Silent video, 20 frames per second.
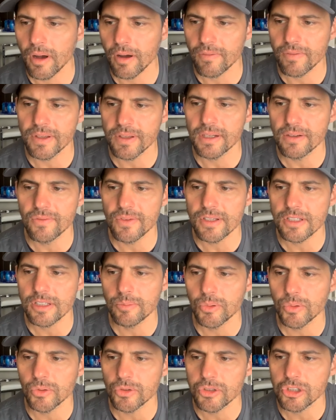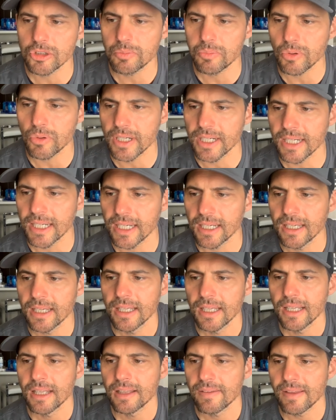of the invisible spring
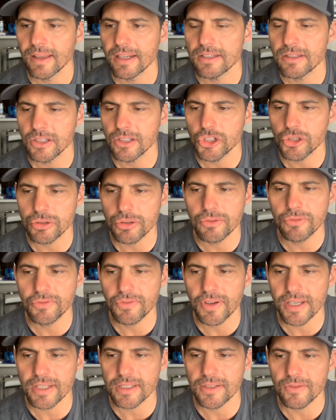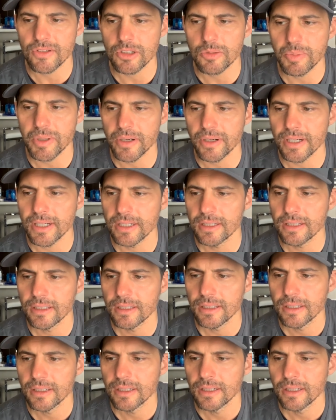that is the true festive spirit.
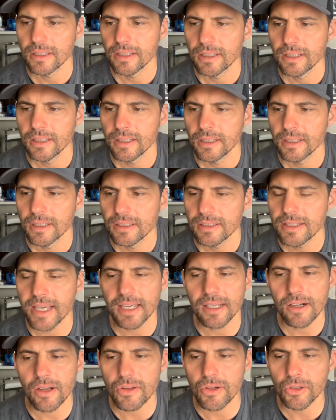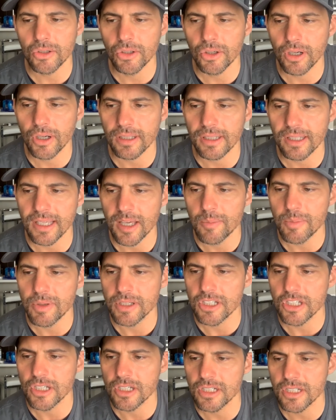Take another look at the
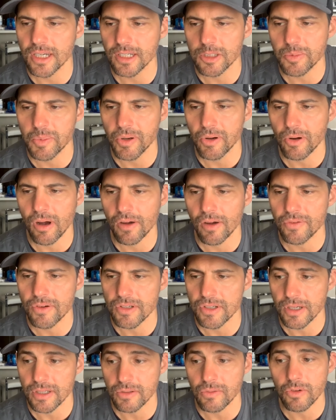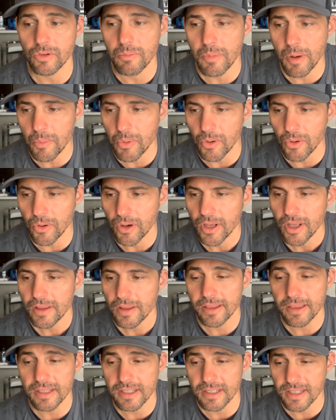image Shakespeare offers us. Remember
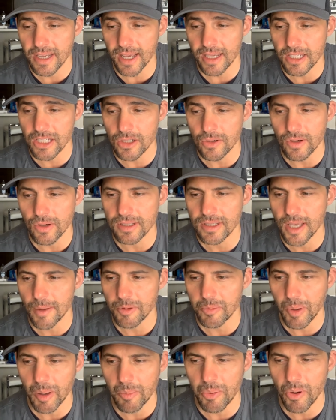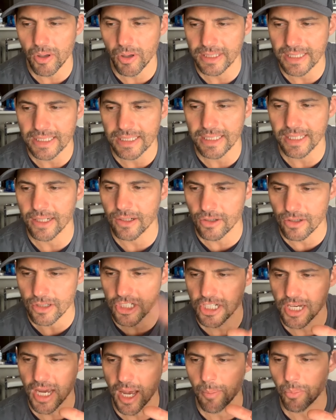that the statue is kept by Paulina in her
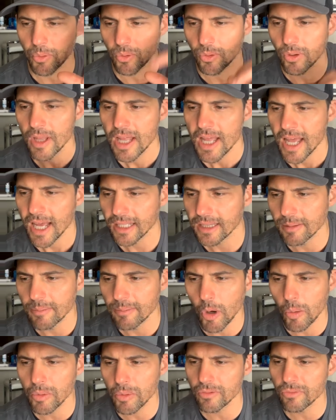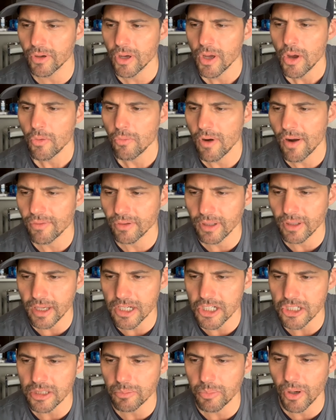chapel. At the moment of
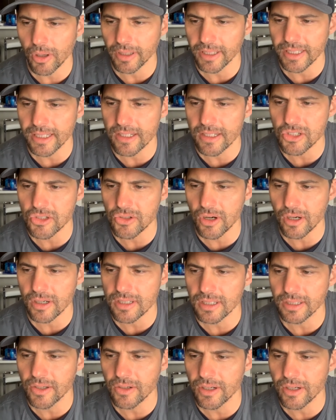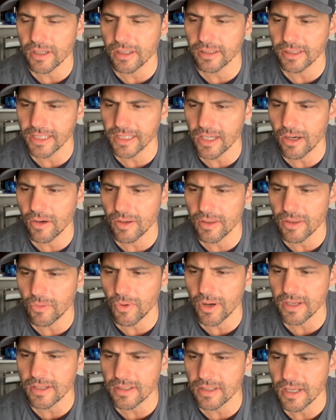revelation, Paulina instructs Leo and the
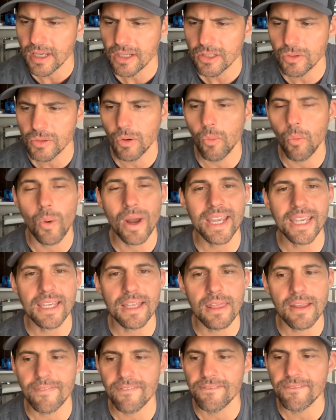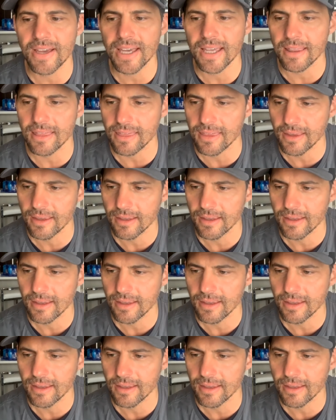rest to awaken their faith